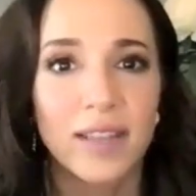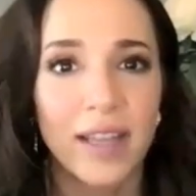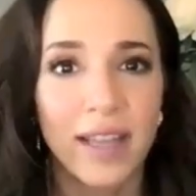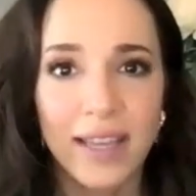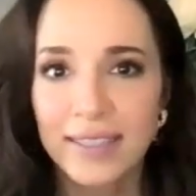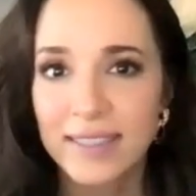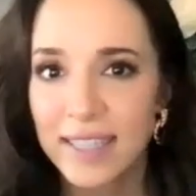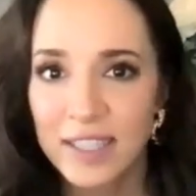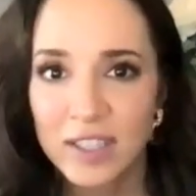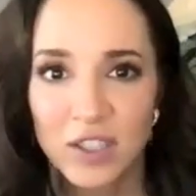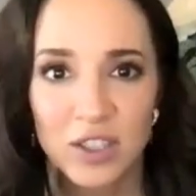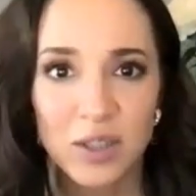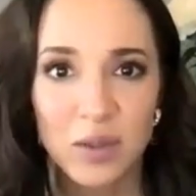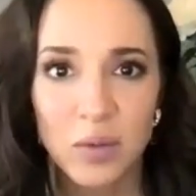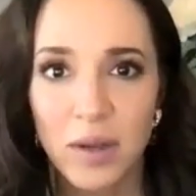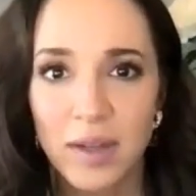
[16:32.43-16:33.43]
like
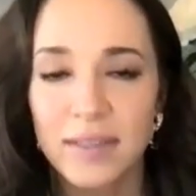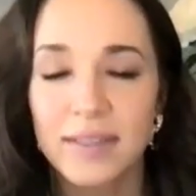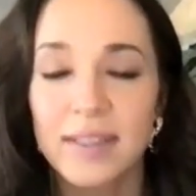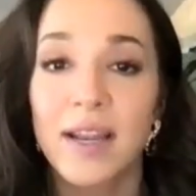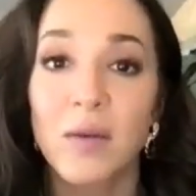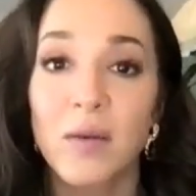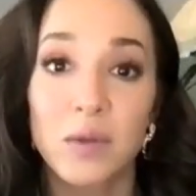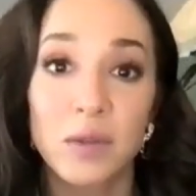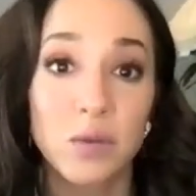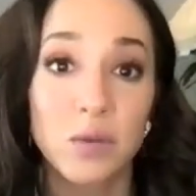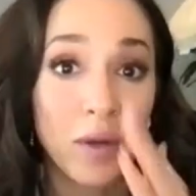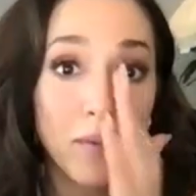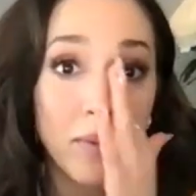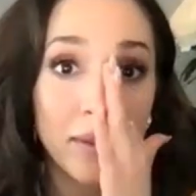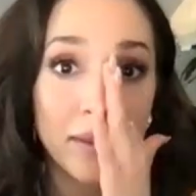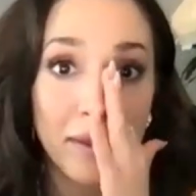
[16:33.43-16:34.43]
contagious it was, and I was
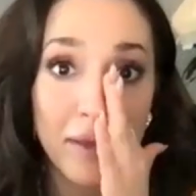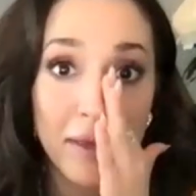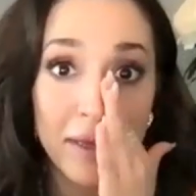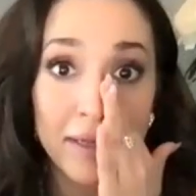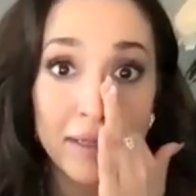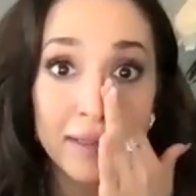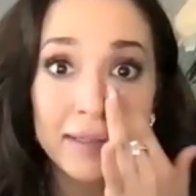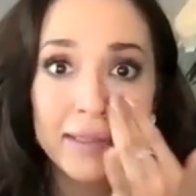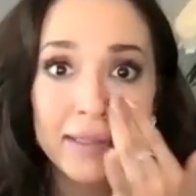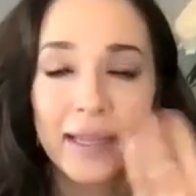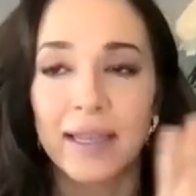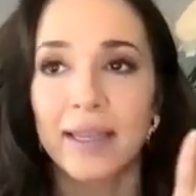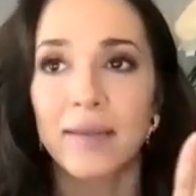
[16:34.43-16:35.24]
worried about the kids. Like